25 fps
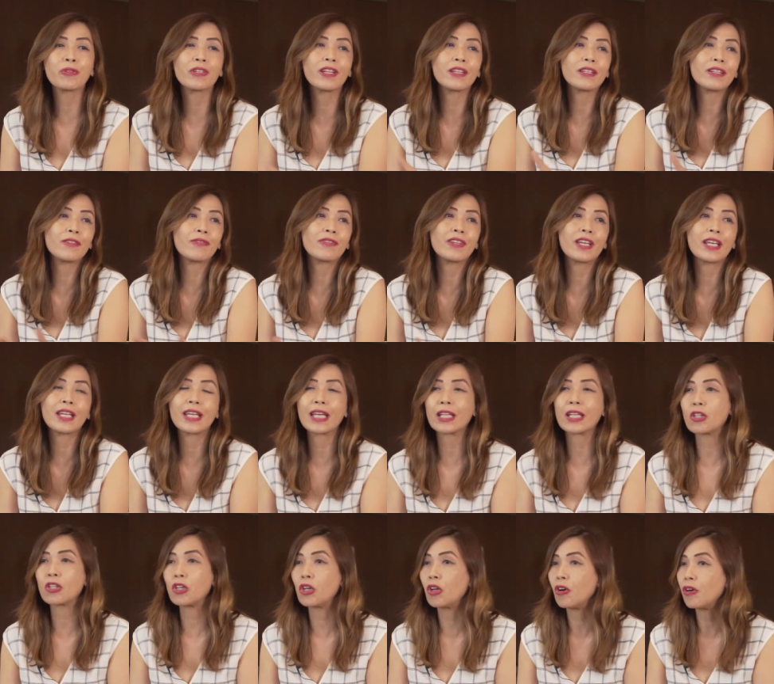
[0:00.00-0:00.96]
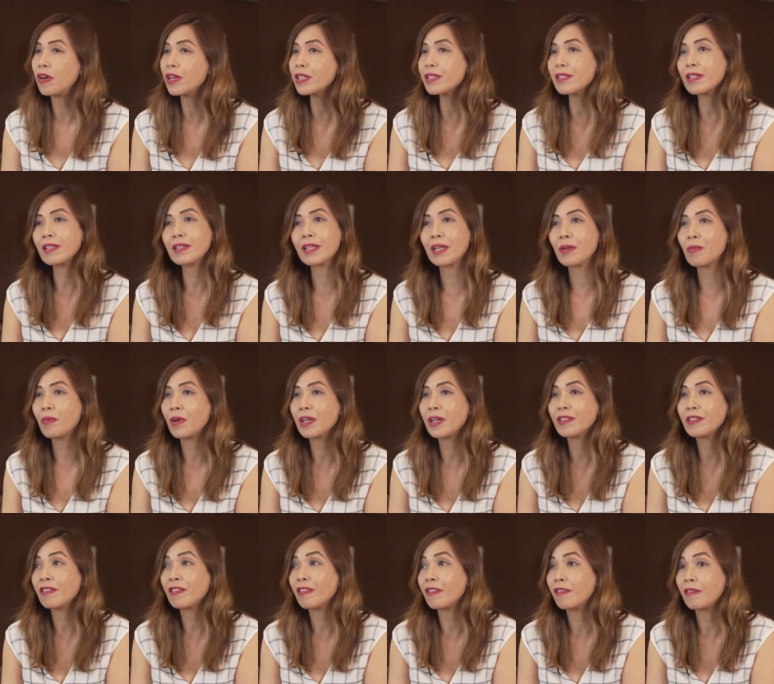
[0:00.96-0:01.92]
that if they get lost and they
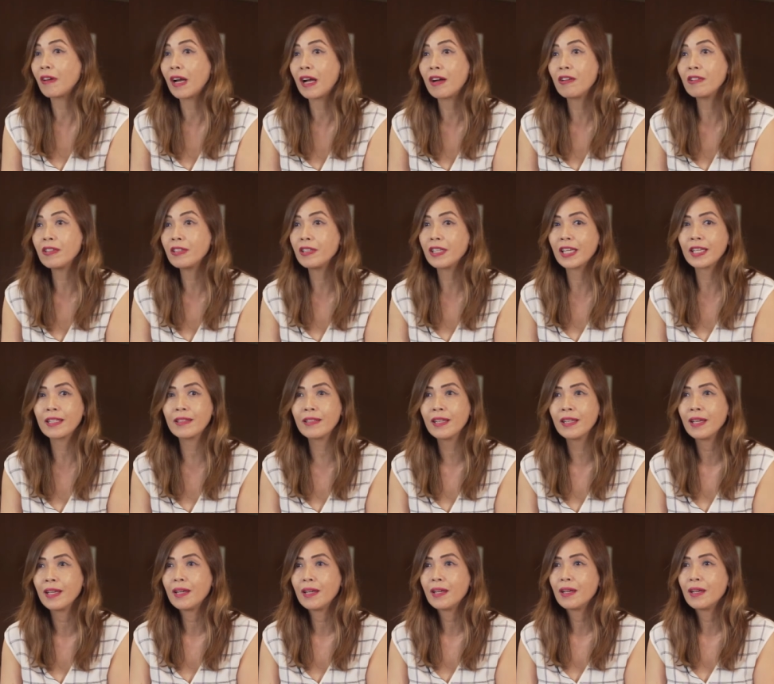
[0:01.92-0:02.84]
wander around, then